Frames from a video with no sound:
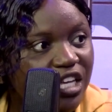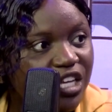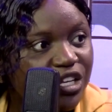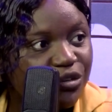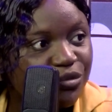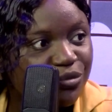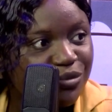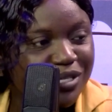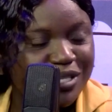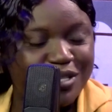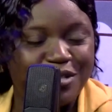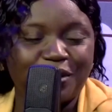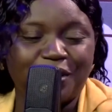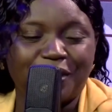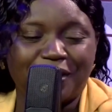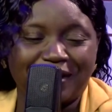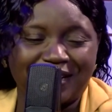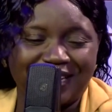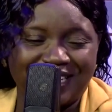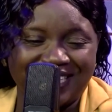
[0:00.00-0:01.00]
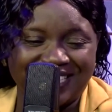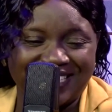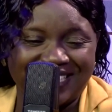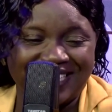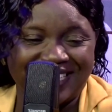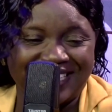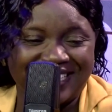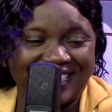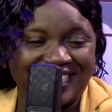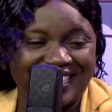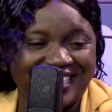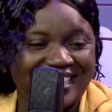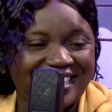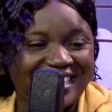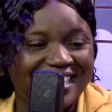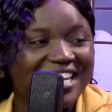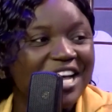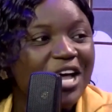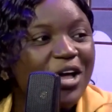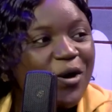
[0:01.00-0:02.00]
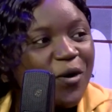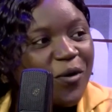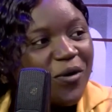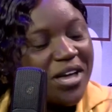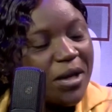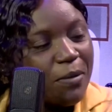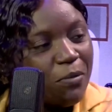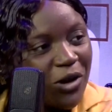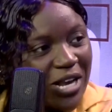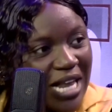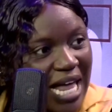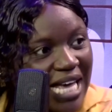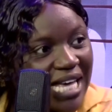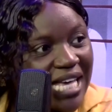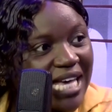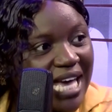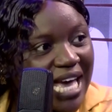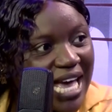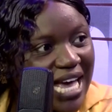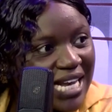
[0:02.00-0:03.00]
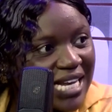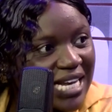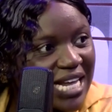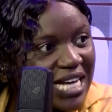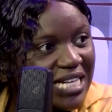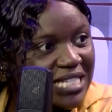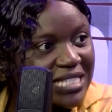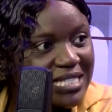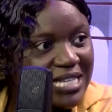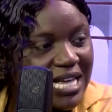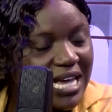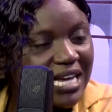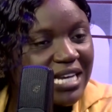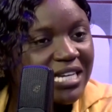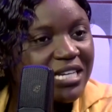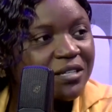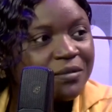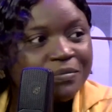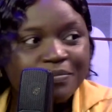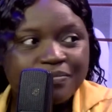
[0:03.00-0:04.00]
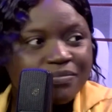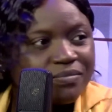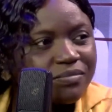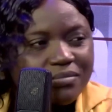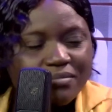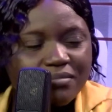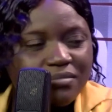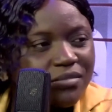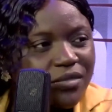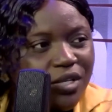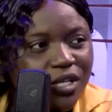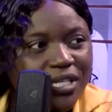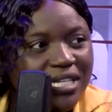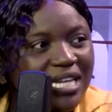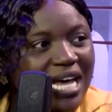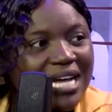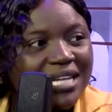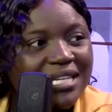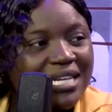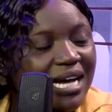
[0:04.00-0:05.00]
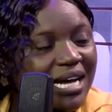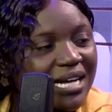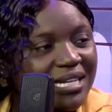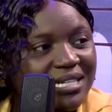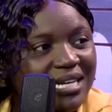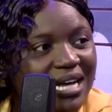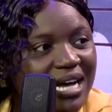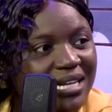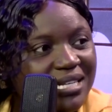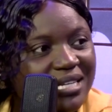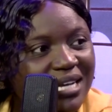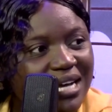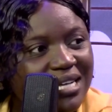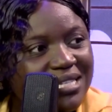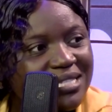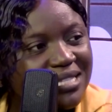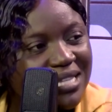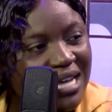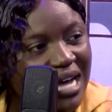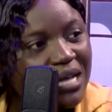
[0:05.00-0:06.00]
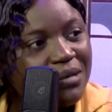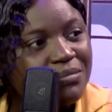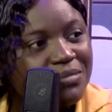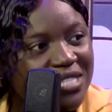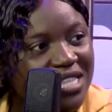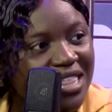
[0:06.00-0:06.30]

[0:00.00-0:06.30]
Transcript: in return. Okay, but like he earlier said, there are times